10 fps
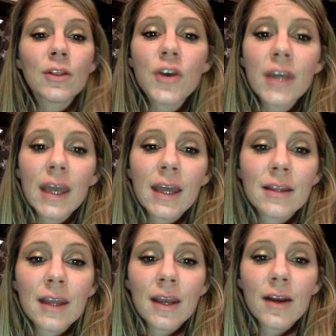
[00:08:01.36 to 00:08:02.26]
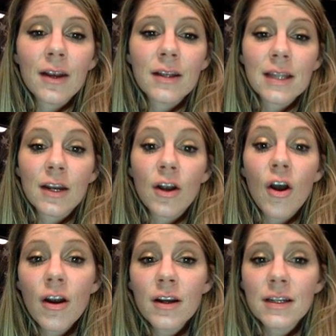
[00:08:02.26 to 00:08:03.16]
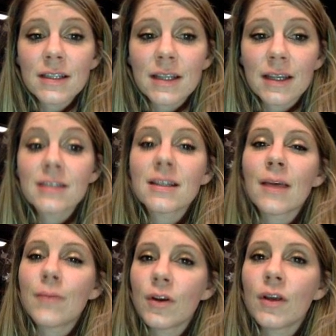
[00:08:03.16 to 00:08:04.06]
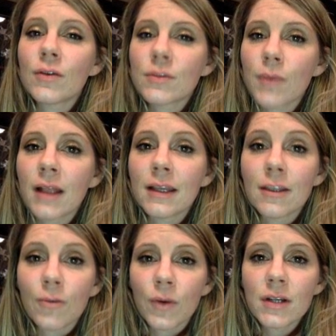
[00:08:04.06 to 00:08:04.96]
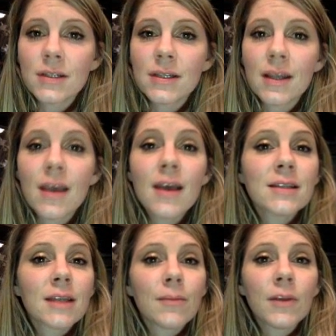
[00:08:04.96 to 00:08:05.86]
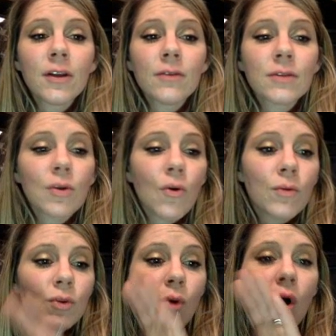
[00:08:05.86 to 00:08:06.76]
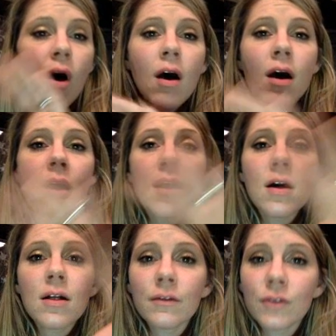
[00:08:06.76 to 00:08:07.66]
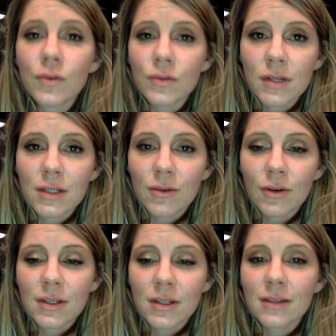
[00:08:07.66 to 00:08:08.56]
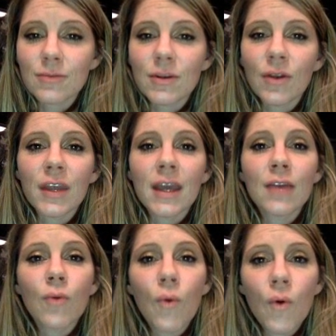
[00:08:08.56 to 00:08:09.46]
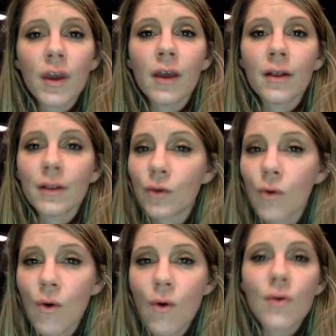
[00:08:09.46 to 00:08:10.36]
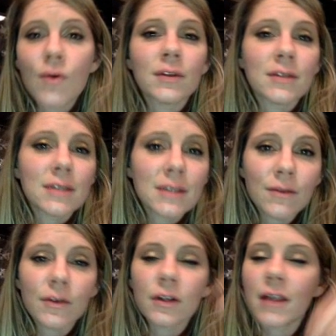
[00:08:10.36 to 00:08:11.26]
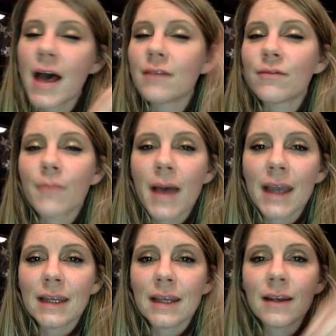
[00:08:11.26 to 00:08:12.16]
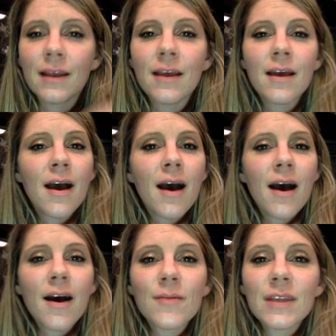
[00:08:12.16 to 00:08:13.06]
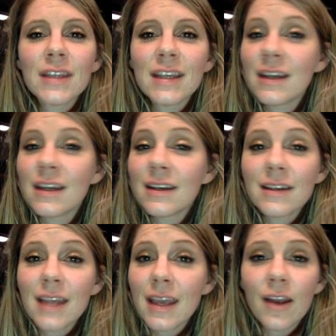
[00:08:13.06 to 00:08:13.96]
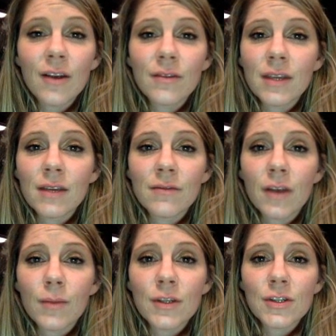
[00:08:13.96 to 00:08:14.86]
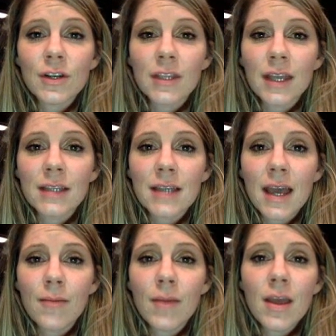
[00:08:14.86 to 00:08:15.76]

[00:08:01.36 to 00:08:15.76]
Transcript: look at the areas that are hardest hit, Siberia was probably the worst. Siberia was home to all of those resources. We know they had oil and gold and silver, a lot of mining. And they didn't take care of the environment during that time.